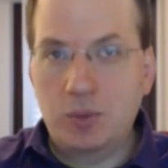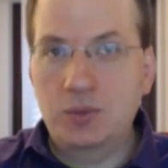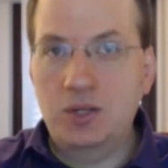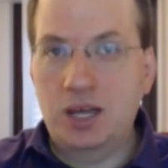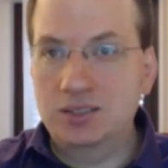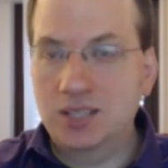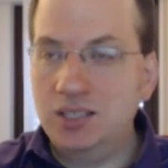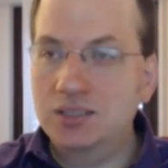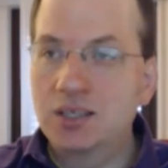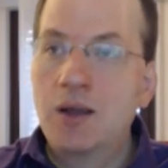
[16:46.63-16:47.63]
from the United
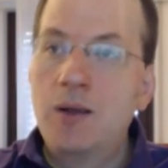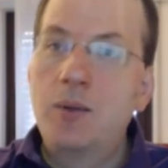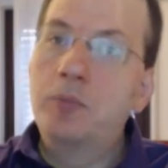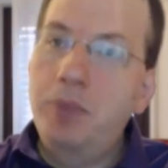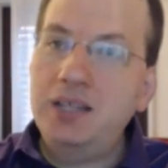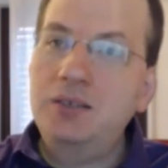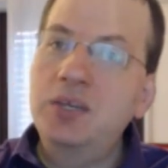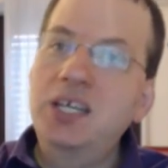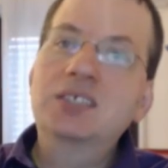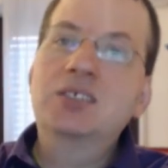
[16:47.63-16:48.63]
States. But
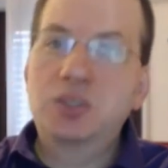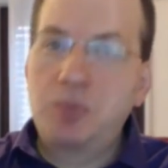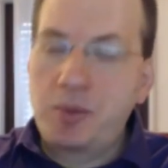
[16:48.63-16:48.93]
because there is a